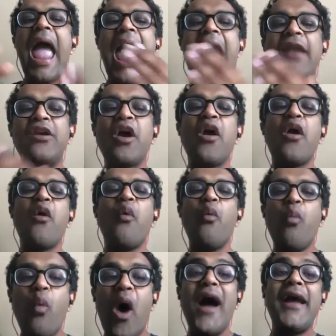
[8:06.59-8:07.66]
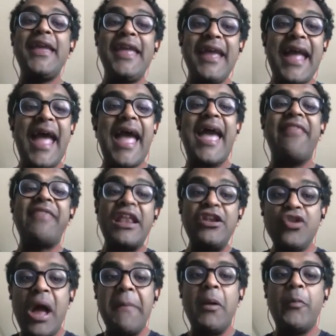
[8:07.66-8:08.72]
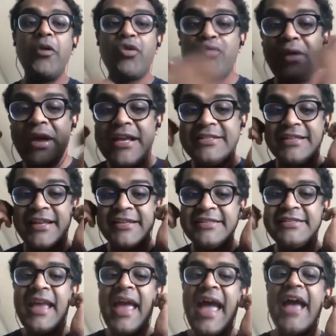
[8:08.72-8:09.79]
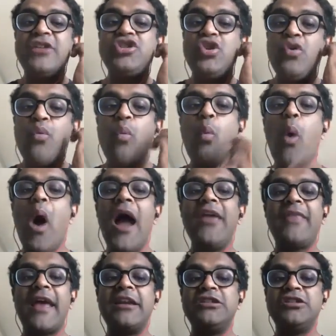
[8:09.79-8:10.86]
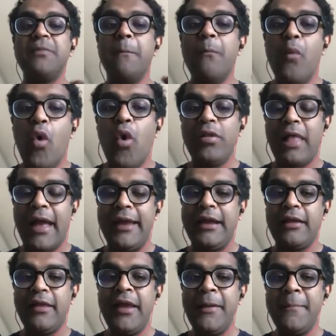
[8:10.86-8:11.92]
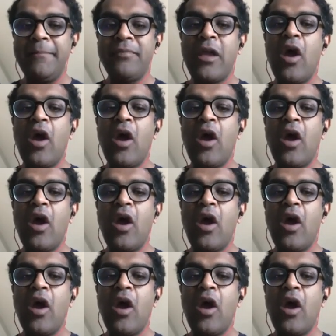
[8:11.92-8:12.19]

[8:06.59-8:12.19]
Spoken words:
And why? And then you come up with reasons as to why that is more likely,